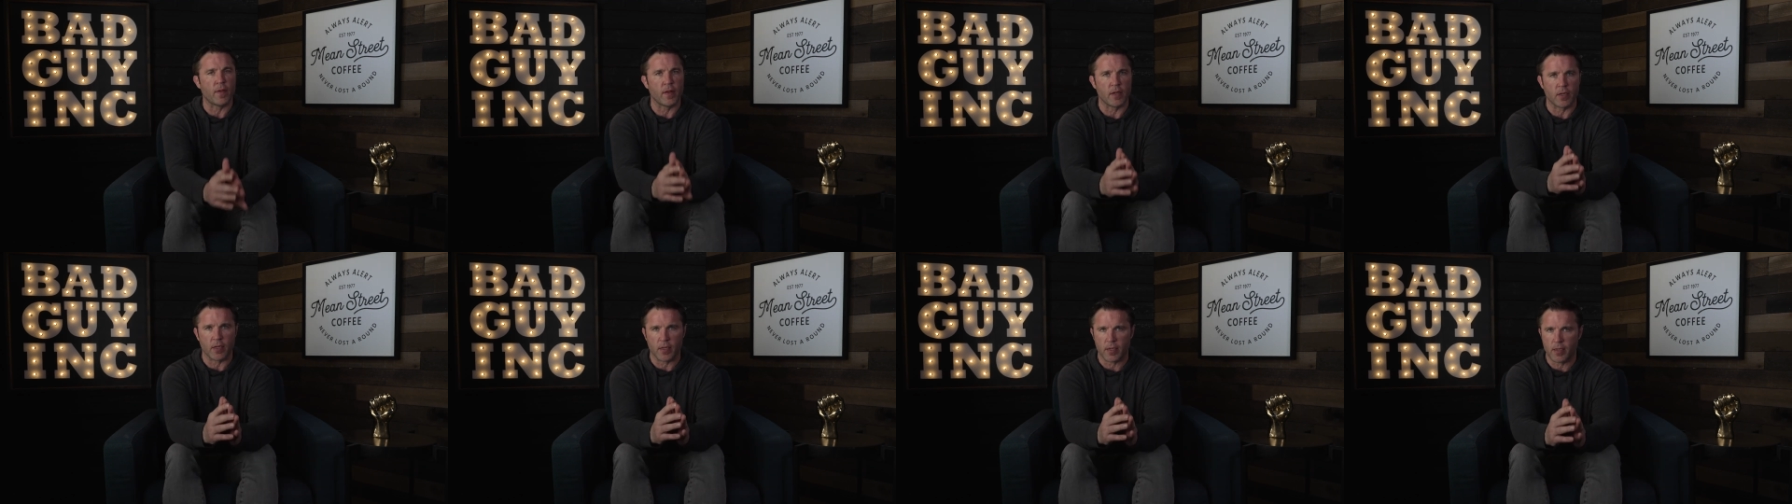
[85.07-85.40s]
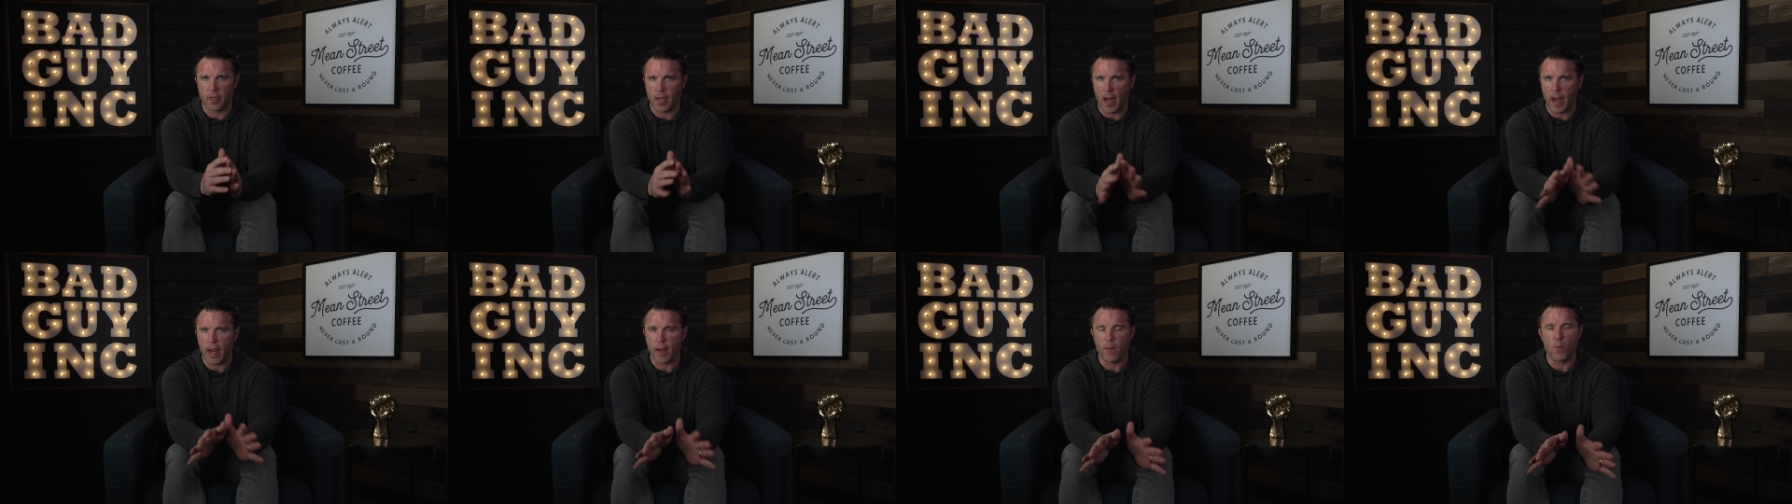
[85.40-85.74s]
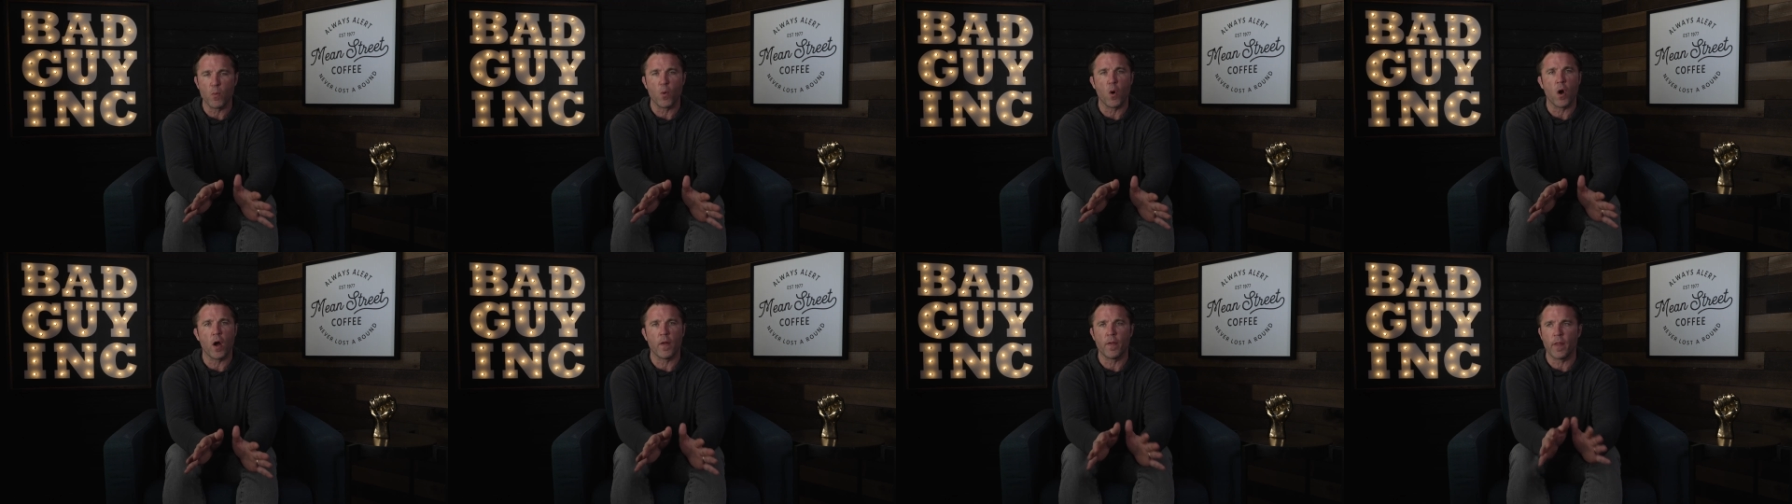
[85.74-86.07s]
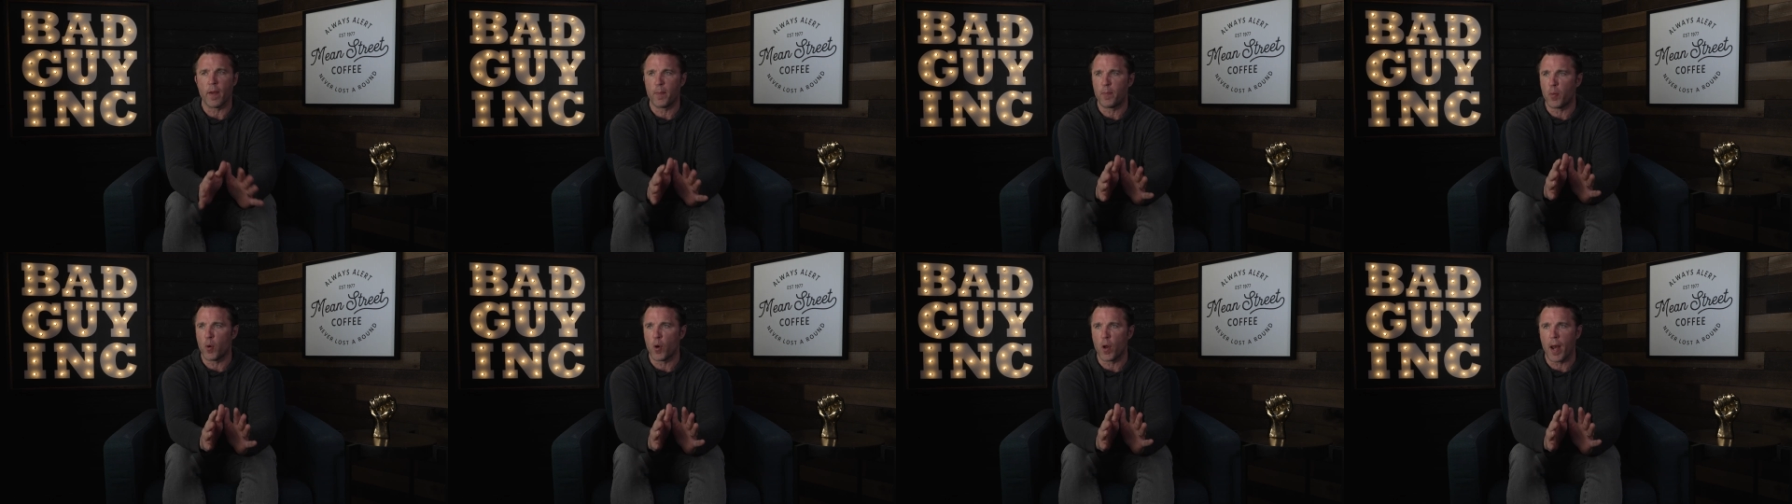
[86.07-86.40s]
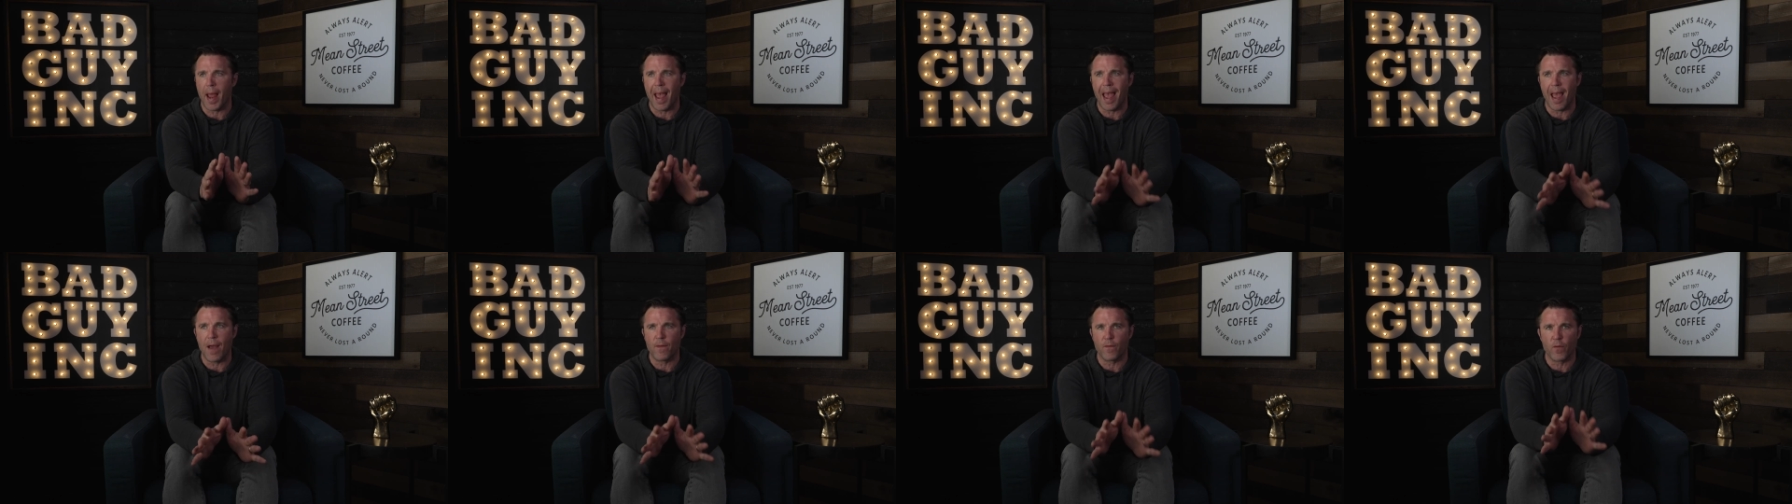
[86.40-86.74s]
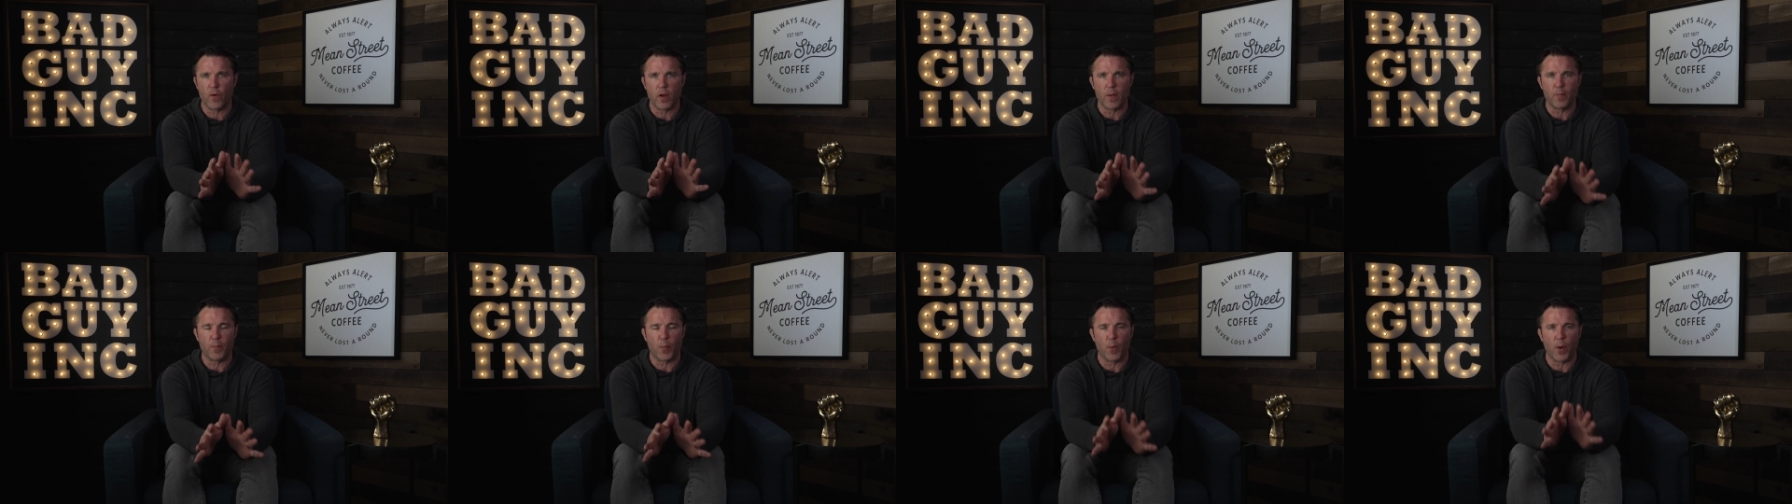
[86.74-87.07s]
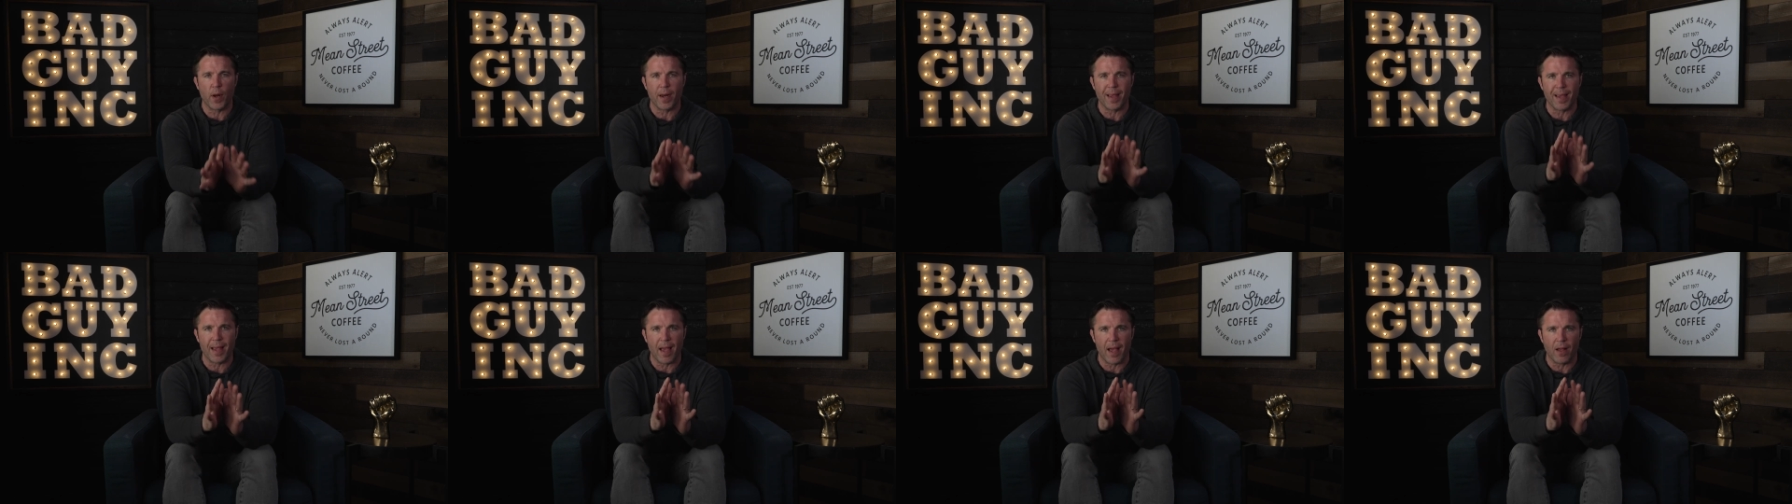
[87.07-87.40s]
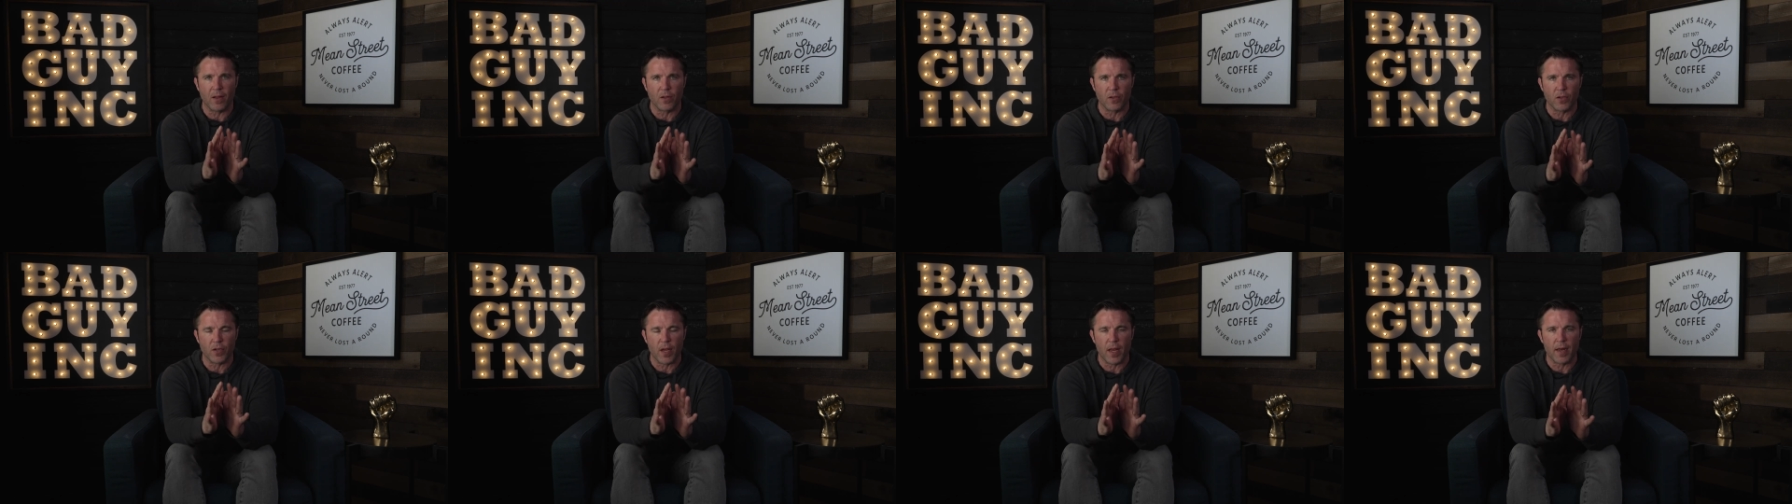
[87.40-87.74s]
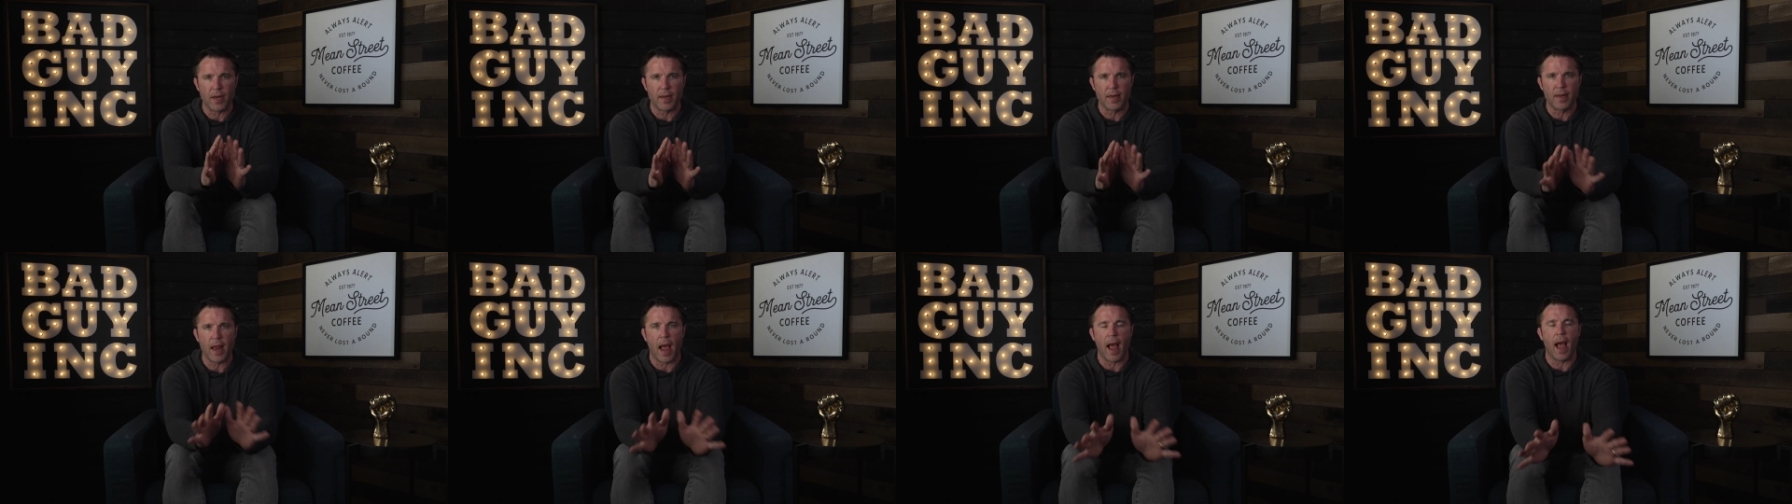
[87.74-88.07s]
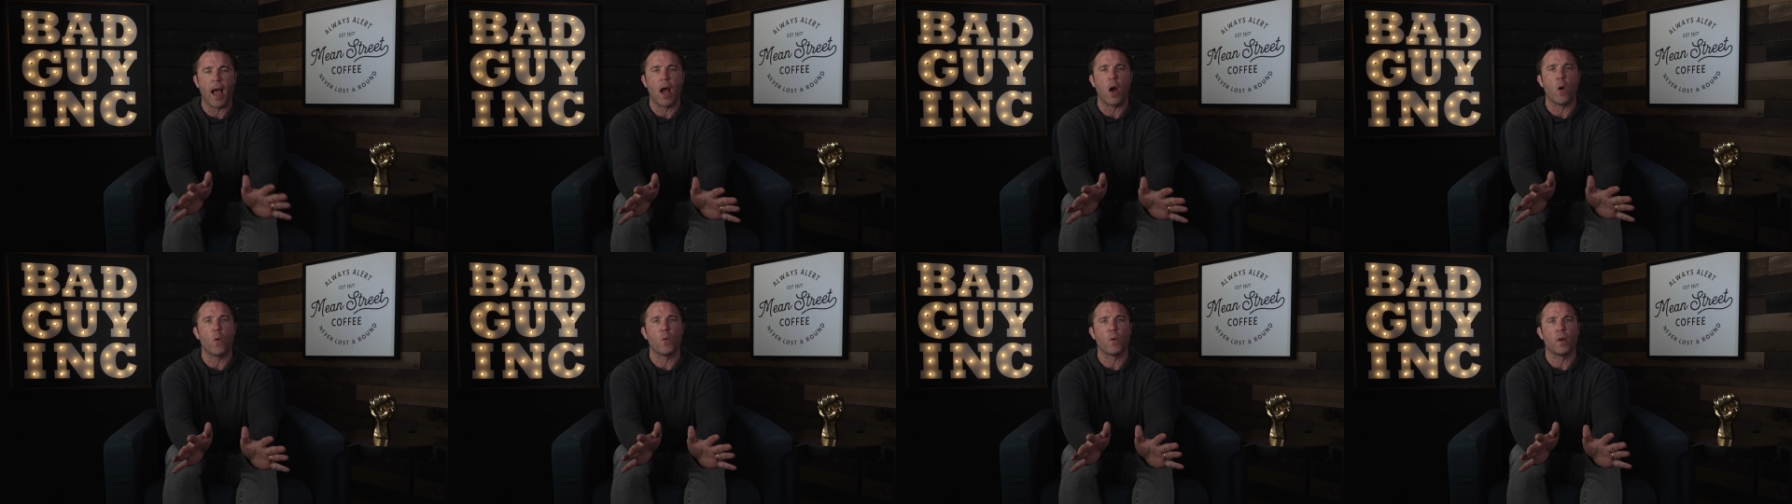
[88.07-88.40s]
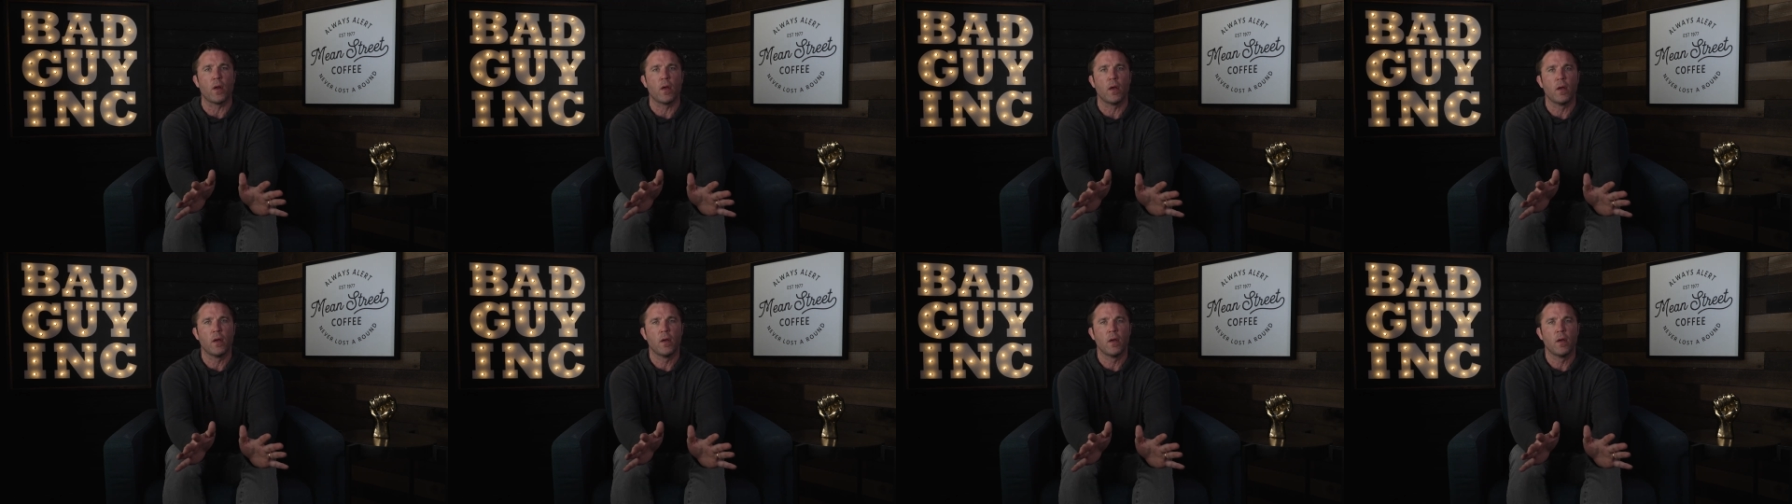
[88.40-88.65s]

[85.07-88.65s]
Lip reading: the same one that put everybody else down,